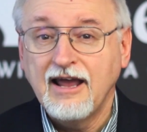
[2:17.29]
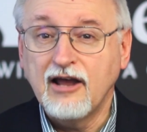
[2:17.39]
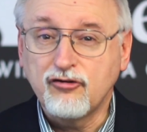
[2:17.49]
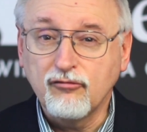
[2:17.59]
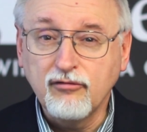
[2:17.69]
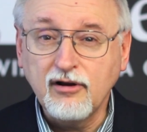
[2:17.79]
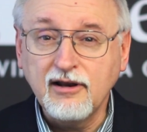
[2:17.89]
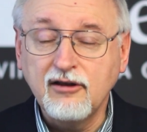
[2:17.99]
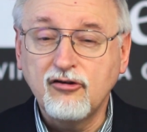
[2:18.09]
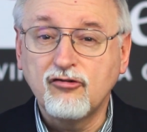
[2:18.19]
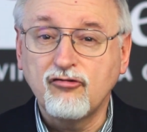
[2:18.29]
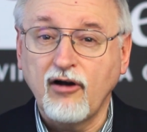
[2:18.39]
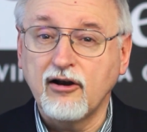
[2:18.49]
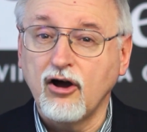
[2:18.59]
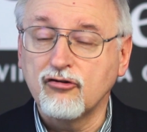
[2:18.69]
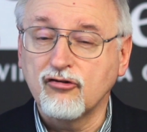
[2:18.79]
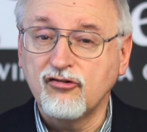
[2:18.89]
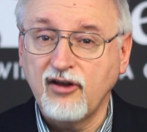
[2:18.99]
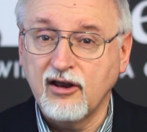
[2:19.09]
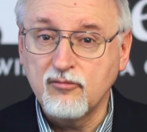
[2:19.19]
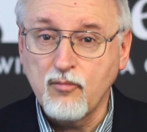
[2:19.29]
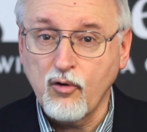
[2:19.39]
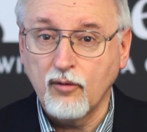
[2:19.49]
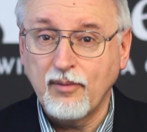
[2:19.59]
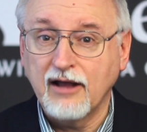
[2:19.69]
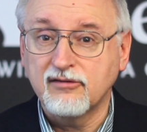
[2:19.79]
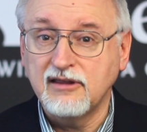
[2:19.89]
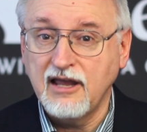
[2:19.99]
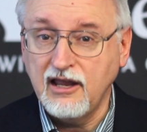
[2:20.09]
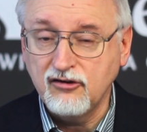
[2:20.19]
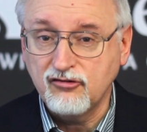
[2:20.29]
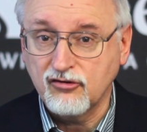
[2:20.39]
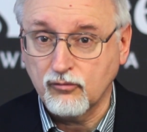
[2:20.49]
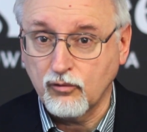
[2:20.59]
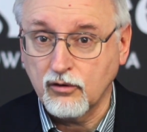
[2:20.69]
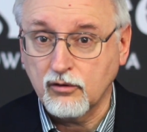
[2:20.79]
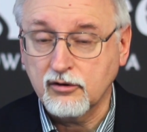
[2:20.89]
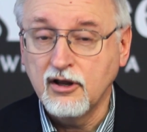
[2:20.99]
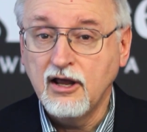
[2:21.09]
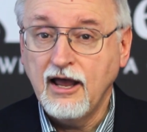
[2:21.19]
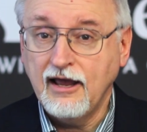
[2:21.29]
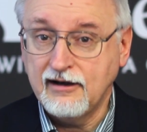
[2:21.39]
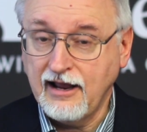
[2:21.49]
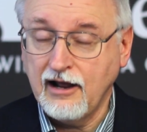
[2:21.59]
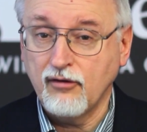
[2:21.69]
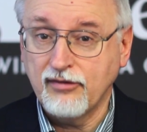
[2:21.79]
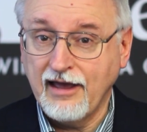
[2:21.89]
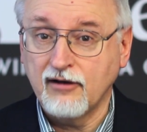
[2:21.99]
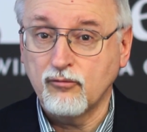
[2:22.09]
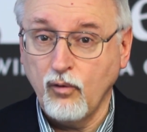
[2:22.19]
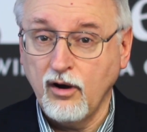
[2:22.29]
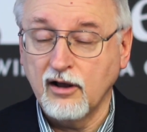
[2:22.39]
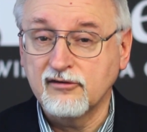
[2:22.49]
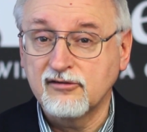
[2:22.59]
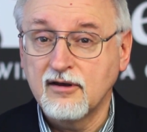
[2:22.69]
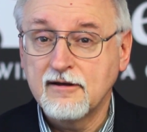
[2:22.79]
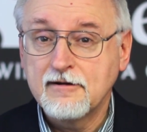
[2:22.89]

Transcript: and to really try to understand more about the ancient world and how that was.